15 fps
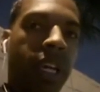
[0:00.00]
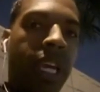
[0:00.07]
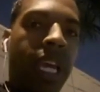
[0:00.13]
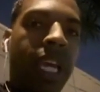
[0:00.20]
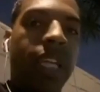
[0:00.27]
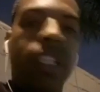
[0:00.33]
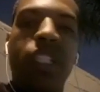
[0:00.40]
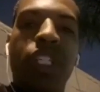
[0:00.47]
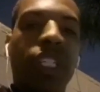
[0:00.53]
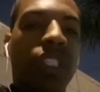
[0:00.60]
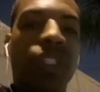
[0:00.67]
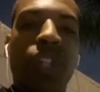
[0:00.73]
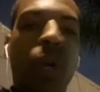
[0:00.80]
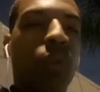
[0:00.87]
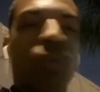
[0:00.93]
just
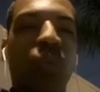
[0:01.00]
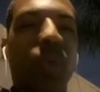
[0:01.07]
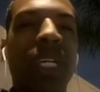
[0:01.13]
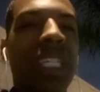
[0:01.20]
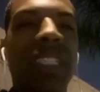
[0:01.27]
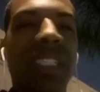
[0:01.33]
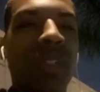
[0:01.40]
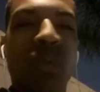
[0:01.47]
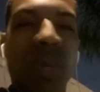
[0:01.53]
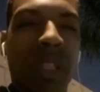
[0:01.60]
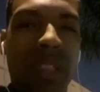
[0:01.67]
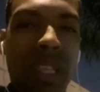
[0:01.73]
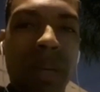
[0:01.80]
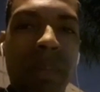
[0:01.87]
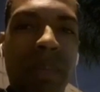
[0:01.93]
don't reason with
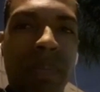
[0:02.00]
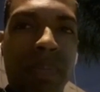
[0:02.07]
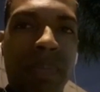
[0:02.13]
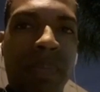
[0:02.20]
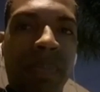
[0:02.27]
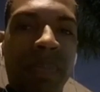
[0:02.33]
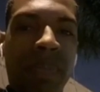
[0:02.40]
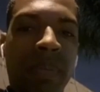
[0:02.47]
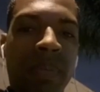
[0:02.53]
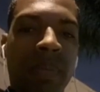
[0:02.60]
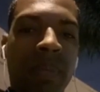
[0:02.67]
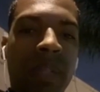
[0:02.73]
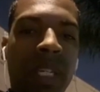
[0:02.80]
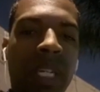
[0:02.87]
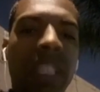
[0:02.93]
them.
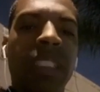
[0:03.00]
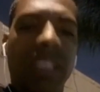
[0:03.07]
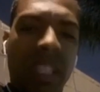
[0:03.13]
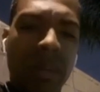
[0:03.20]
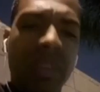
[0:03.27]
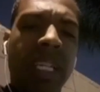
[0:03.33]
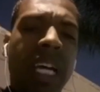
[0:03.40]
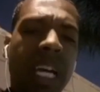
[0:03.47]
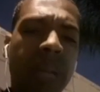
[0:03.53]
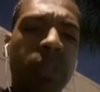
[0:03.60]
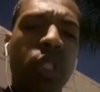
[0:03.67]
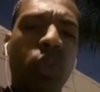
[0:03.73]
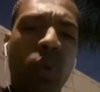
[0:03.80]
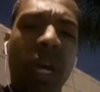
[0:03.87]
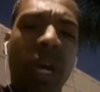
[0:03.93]
Sometimes you
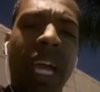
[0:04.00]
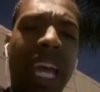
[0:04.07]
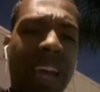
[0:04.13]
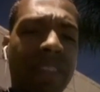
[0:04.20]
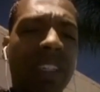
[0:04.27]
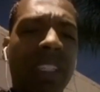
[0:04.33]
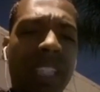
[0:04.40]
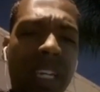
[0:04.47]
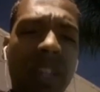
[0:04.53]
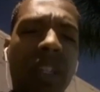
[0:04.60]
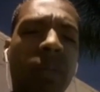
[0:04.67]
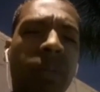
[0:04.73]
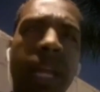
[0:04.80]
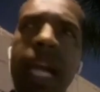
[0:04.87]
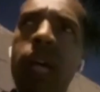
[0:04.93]
will have to tell a
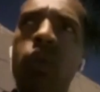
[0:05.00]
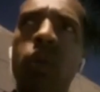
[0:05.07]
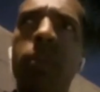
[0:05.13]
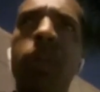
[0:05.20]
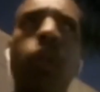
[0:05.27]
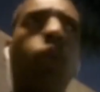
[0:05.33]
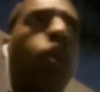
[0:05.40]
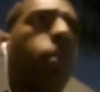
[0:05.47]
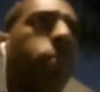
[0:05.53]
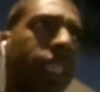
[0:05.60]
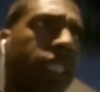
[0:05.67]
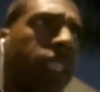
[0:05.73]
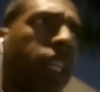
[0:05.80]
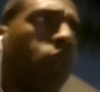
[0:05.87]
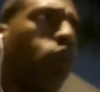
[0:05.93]
black woman or a
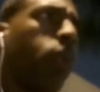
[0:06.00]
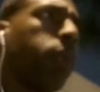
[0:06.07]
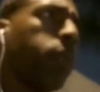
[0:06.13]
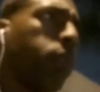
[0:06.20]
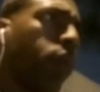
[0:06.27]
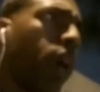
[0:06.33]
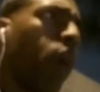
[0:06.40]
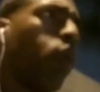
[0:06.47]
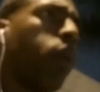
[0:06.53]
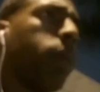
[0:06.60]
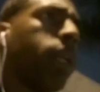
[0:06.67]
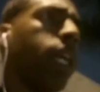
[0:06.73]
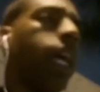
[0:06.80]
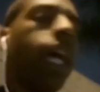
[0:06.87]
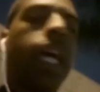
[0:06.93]
Mexican woman, brown woman,
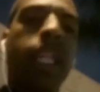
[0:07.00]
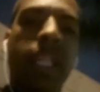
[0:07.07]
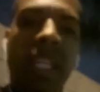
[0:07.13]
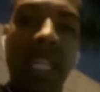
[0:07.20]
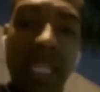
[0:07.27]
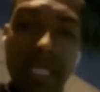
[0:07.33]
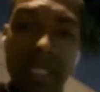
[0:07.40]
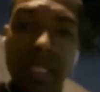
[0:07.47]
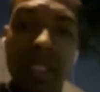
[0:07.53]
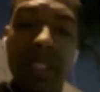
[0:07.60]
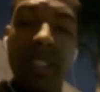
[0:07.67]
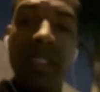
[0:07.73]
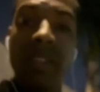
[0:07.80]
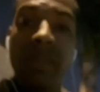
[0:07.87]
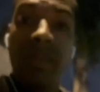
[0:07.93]
listen,
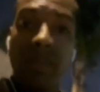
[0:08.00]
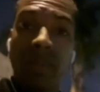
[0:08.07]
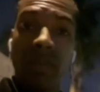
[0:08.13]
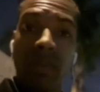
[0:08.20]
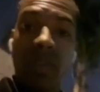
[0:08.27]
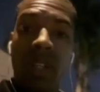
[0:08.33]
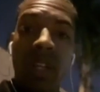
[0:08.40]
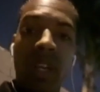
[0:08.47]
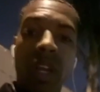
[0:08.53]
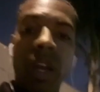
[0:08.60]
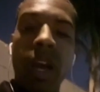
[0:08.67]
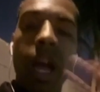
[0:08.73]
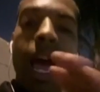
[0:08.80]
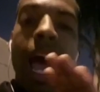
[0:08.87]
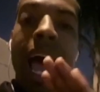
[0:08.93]

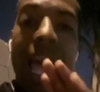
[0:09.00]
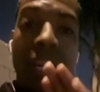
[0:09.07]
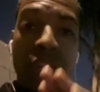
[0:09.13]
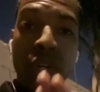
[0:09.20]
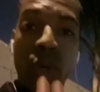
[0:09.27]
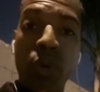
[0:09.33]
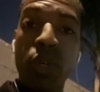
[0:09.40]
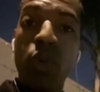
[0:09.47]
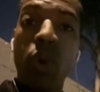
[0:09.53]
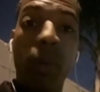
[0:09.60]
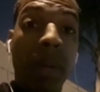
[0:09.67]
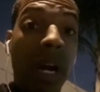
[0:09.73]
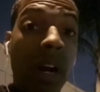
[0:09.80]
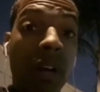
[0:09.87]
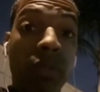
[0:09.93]
I know you are
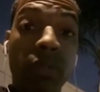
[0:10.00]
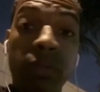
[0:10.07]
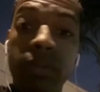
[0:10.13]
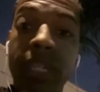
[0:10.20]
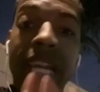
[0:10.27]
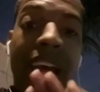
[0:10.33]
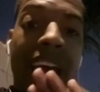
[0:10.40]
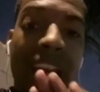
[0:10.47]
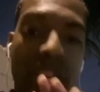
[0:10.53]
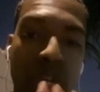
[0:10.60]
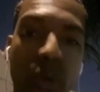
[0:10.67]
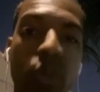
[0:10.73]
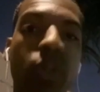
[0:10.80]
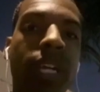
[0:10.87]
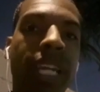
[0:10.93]
powerful. I know
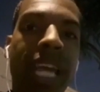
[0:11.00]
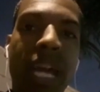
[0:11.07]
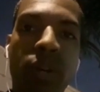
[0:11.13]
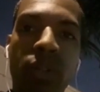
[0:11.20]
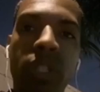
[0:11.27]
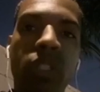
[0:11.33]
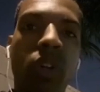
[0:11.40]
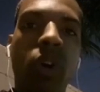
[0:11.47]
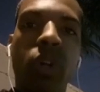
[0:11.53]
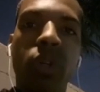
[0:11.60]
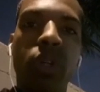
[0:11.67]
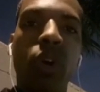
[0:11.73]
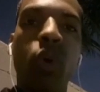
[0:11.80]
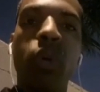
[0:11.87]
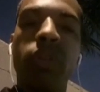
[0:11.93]
you can handle this all on your
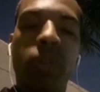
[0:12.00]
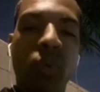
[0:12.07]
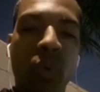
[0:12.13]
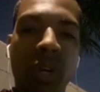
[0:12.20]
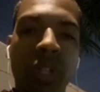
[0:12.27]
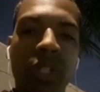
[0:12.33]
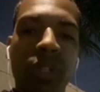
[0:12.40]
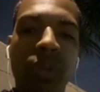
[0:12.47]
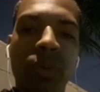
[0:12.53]
own if you wanted to.